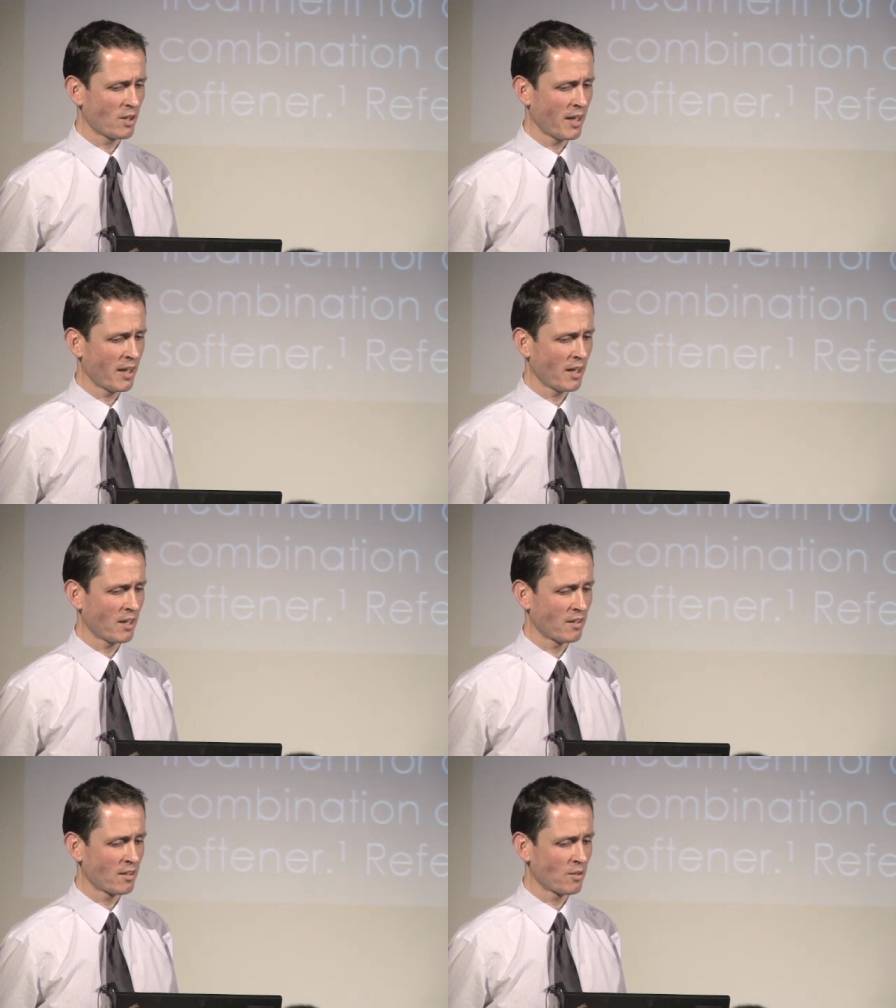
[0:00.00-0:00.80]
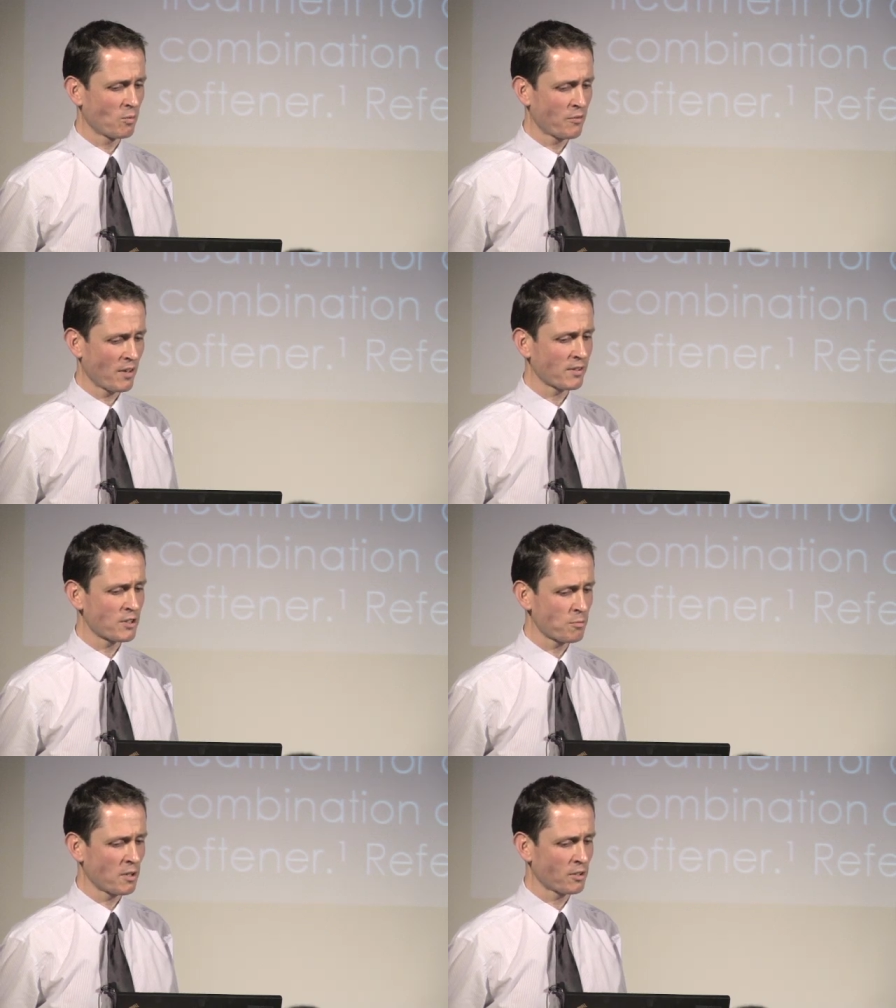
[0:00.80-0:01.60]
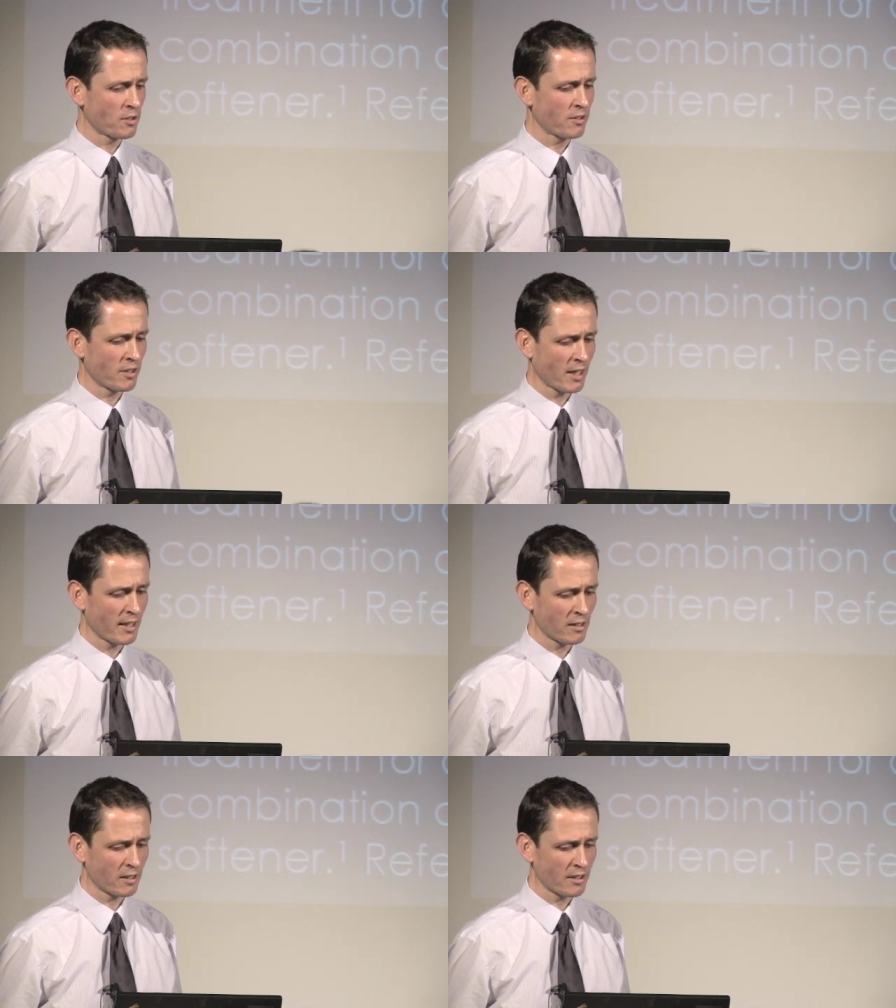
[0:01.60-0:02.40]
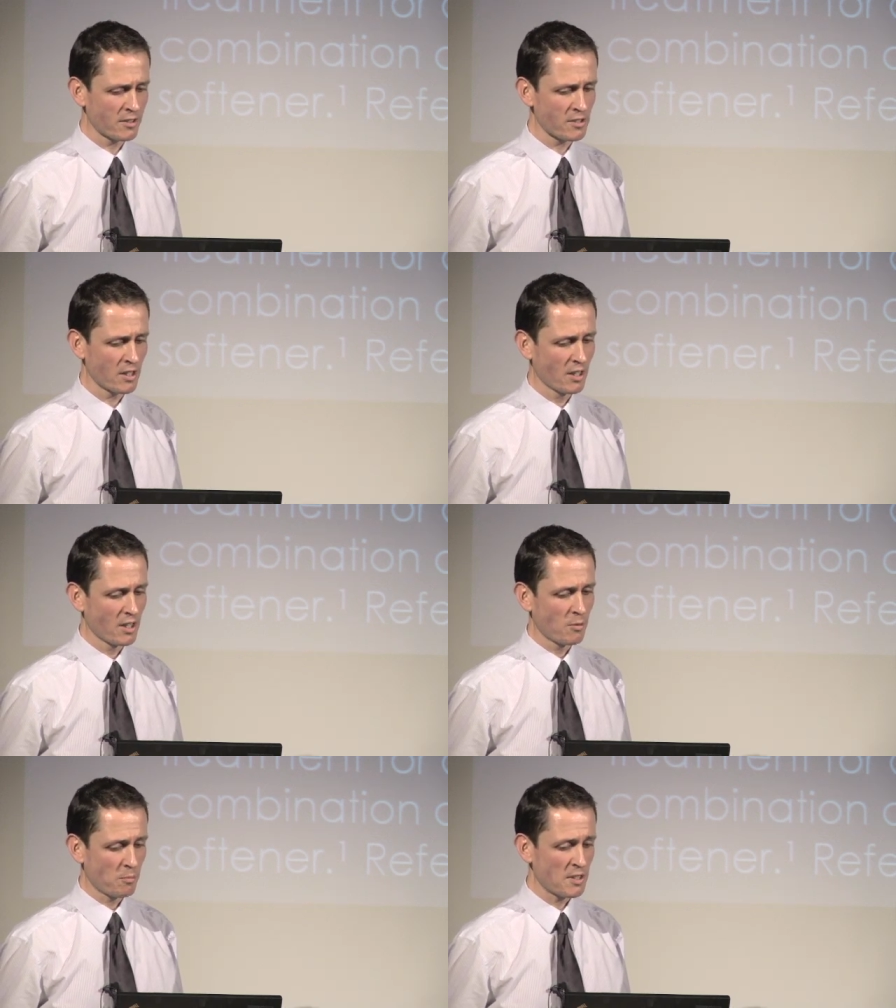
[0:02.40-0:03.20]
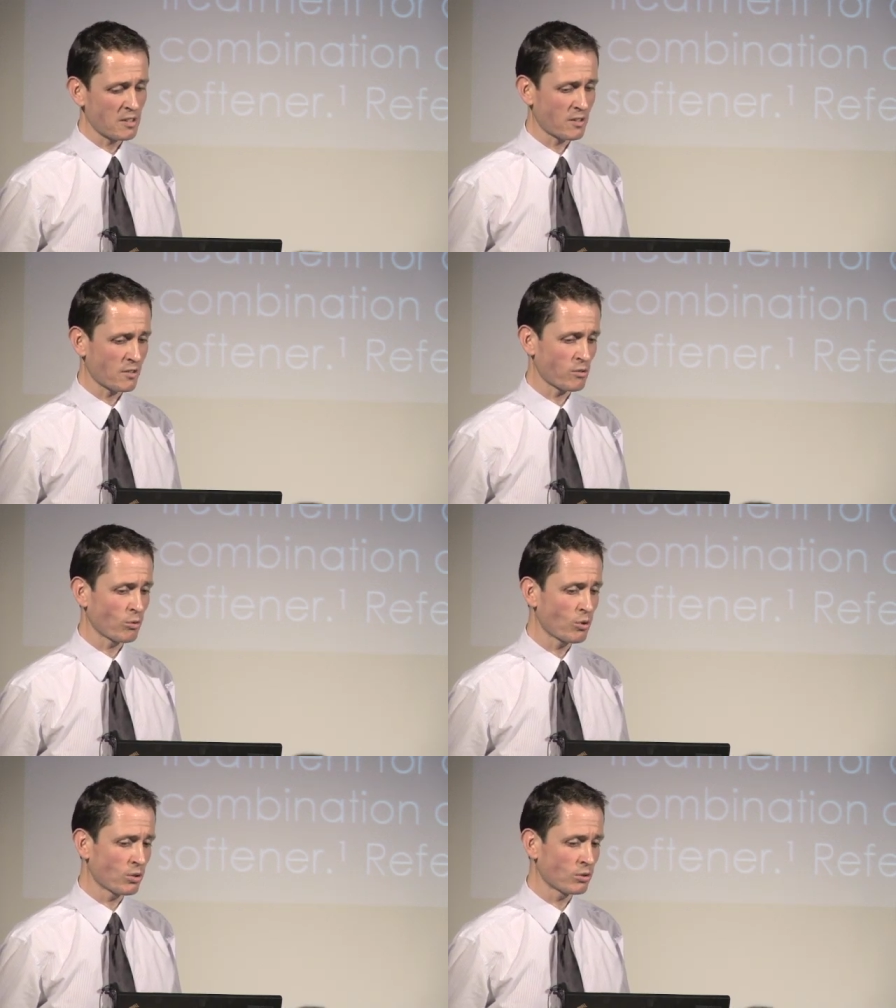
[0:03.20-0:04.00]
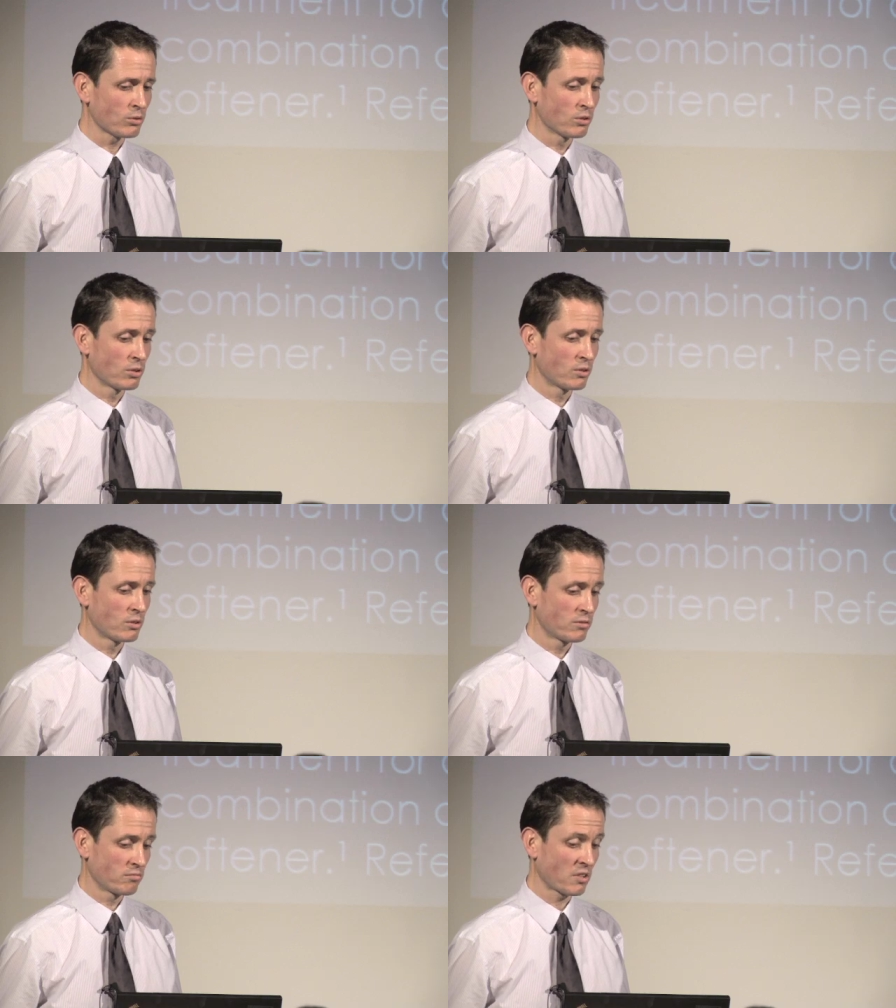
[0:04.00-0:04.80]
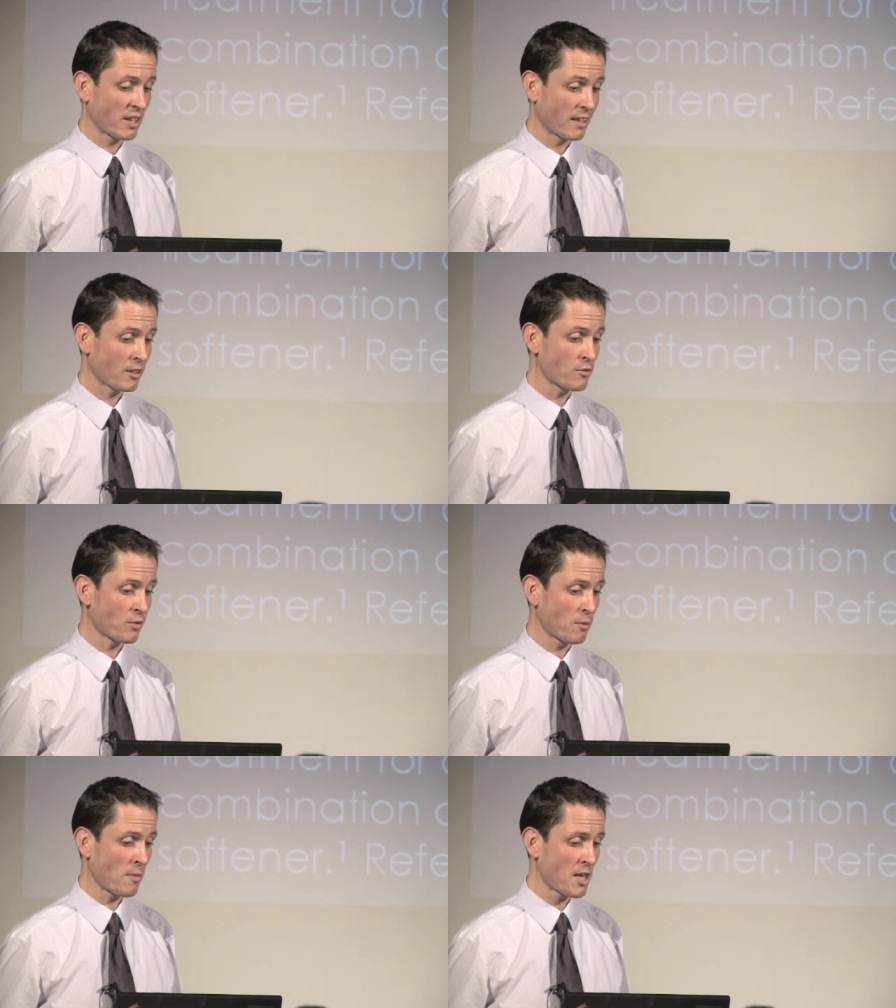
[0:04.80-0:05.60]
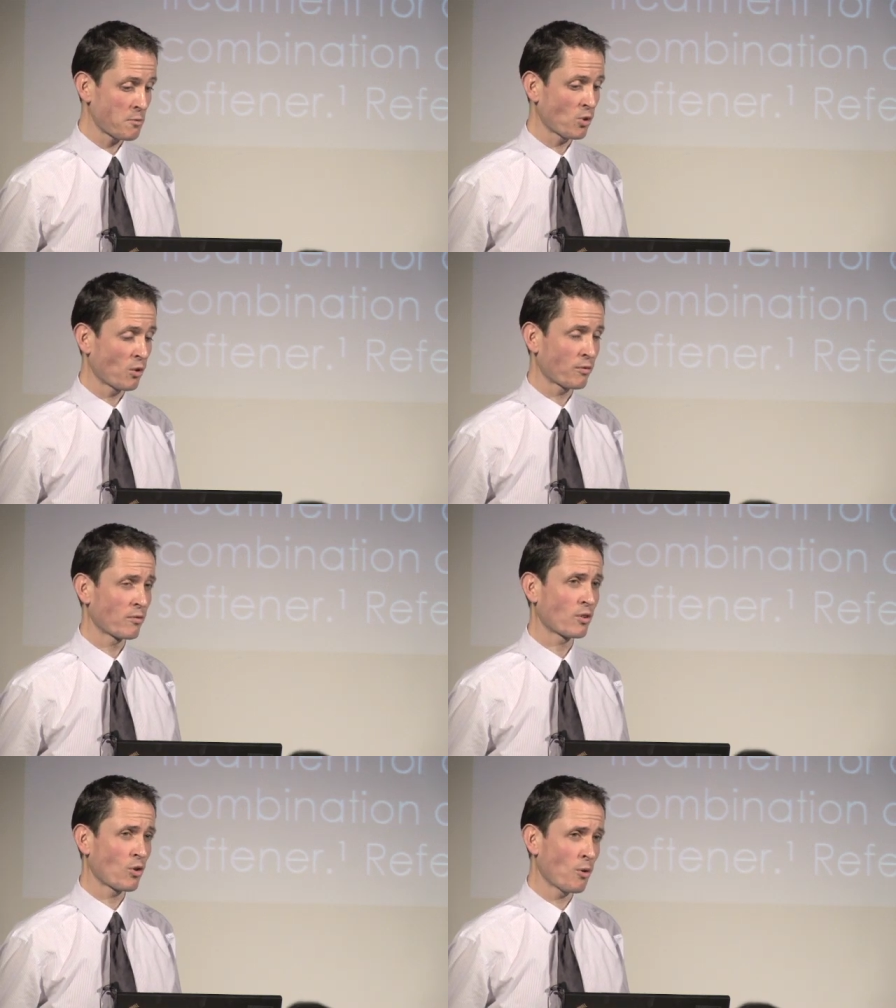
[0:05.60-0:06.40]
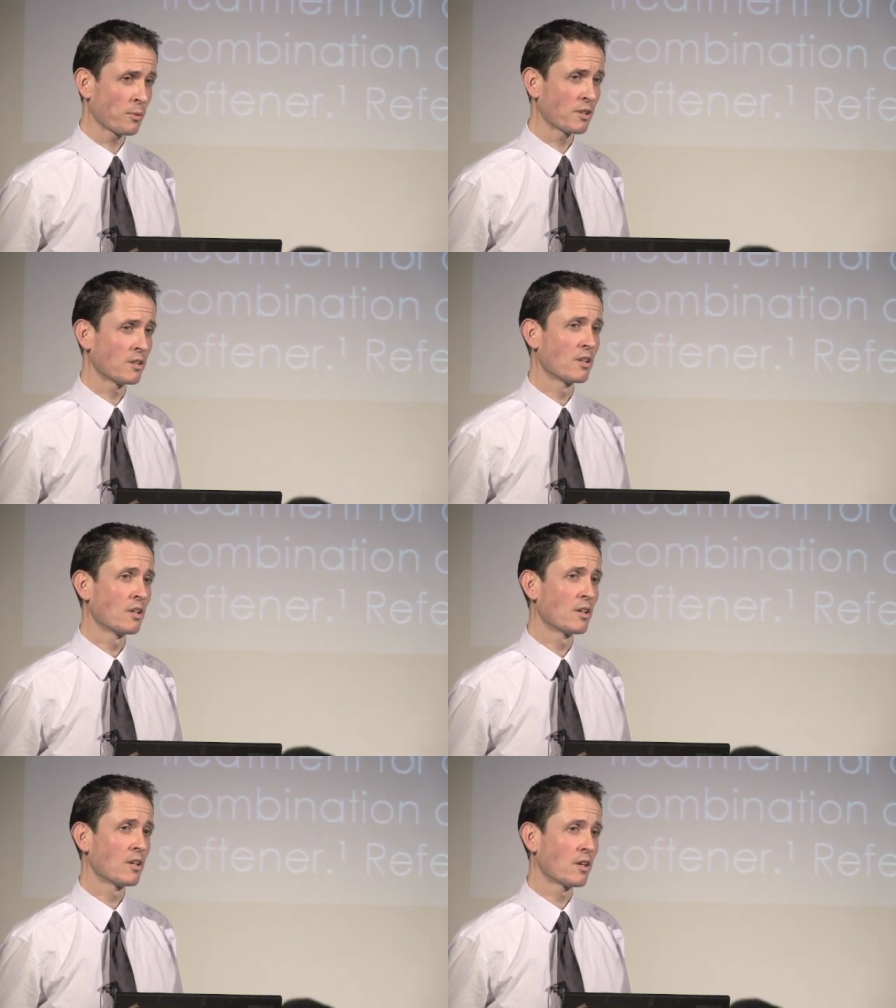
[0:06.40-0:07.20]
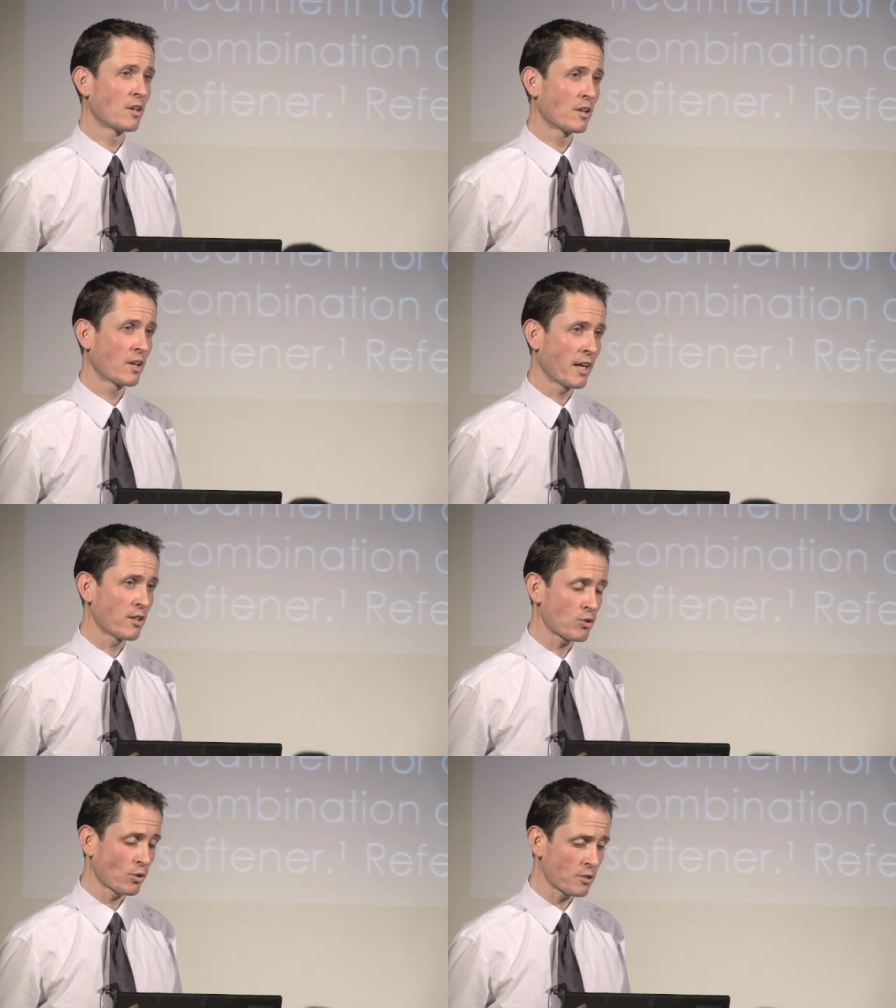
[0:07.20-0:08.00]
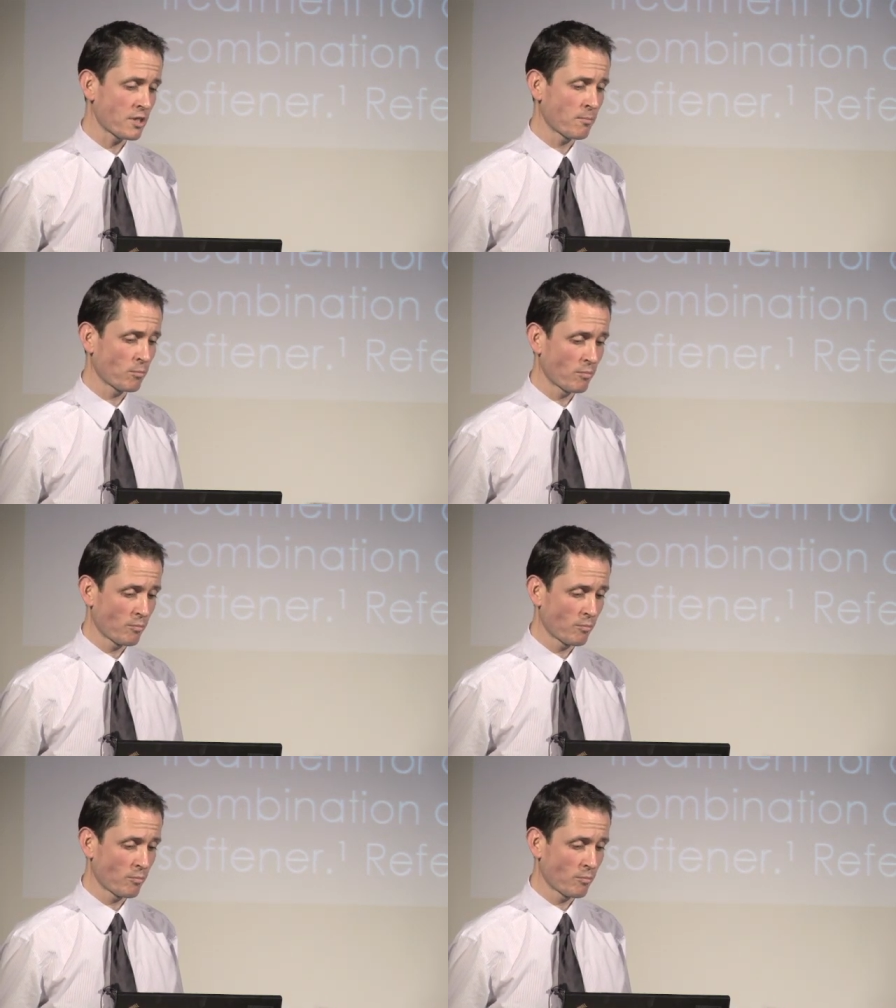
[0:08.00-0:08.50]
we felt this should be included in the guidelines, but basically there's local guidelines for the management of common short-term